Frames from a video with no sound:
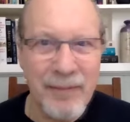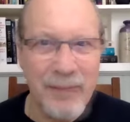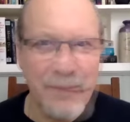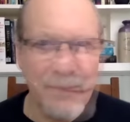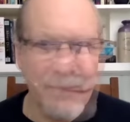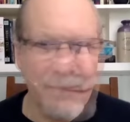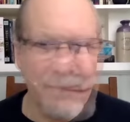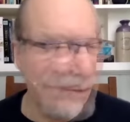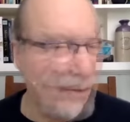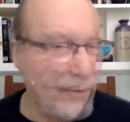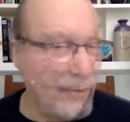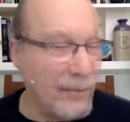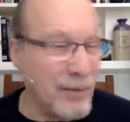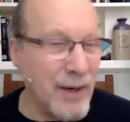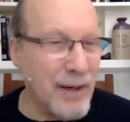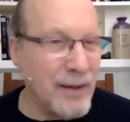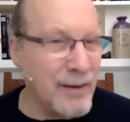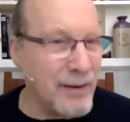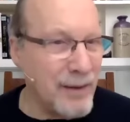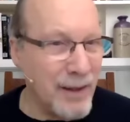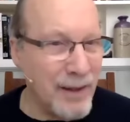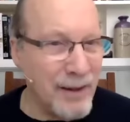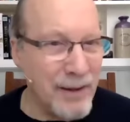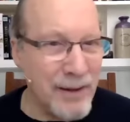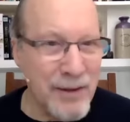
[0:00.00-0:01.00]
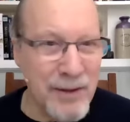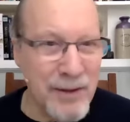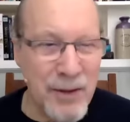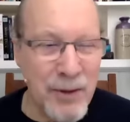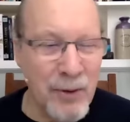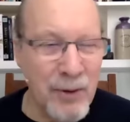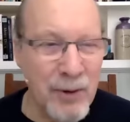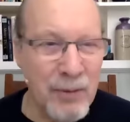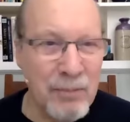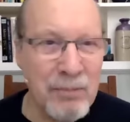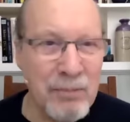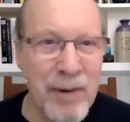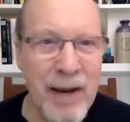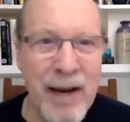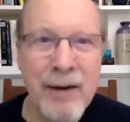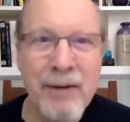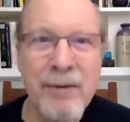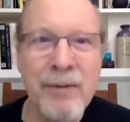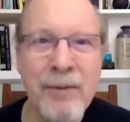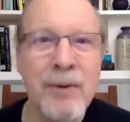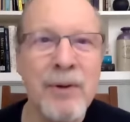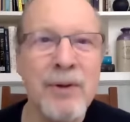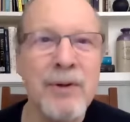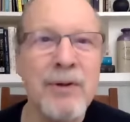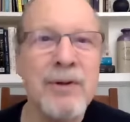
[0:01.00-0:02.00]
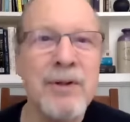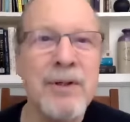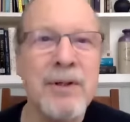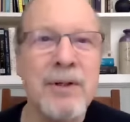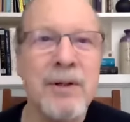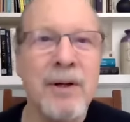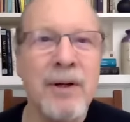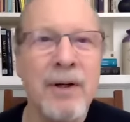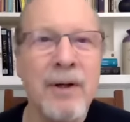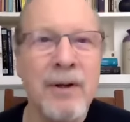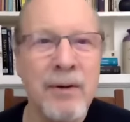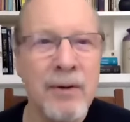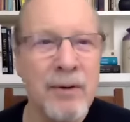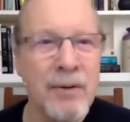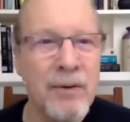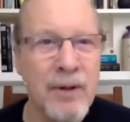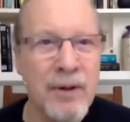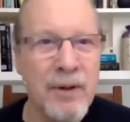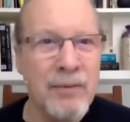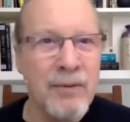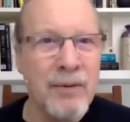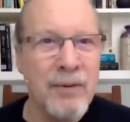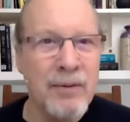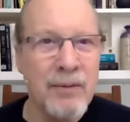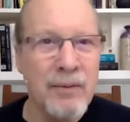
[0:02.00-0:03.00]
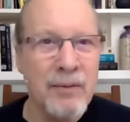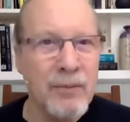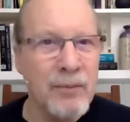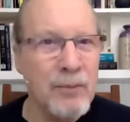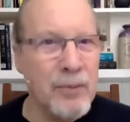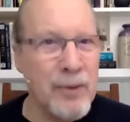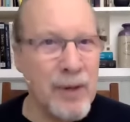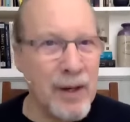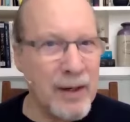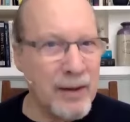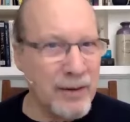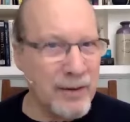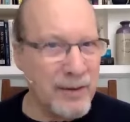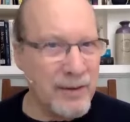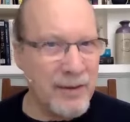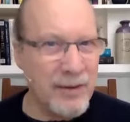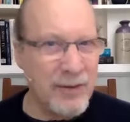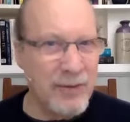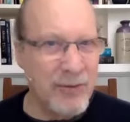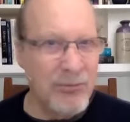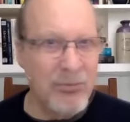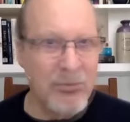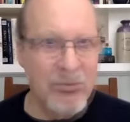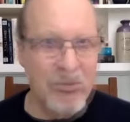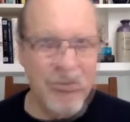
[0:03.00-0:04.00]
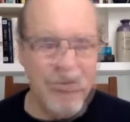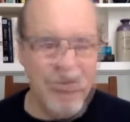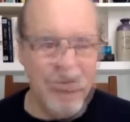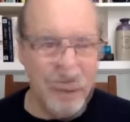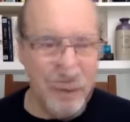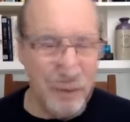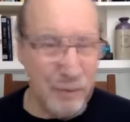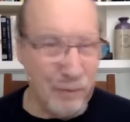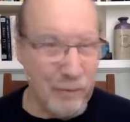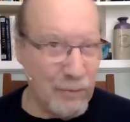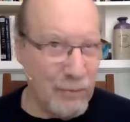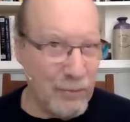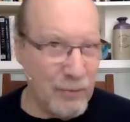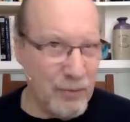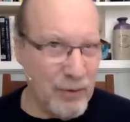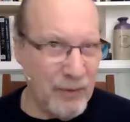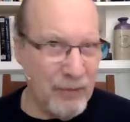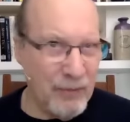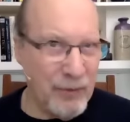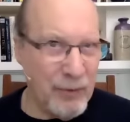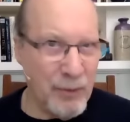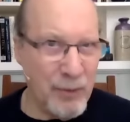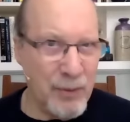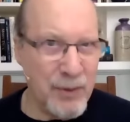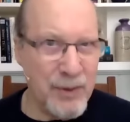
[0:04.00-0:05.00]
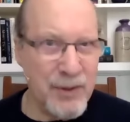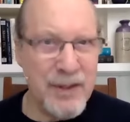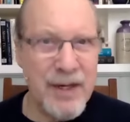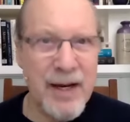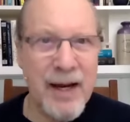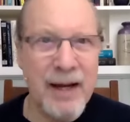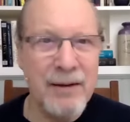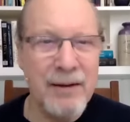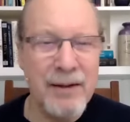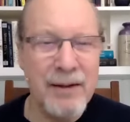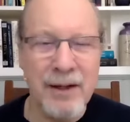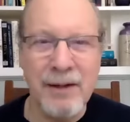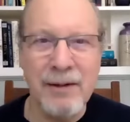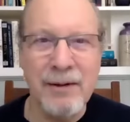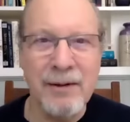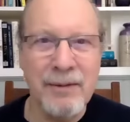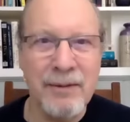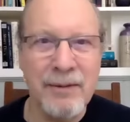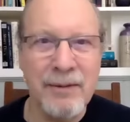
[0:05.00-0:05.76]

Your right leg is going backwards relative to you if you were standing,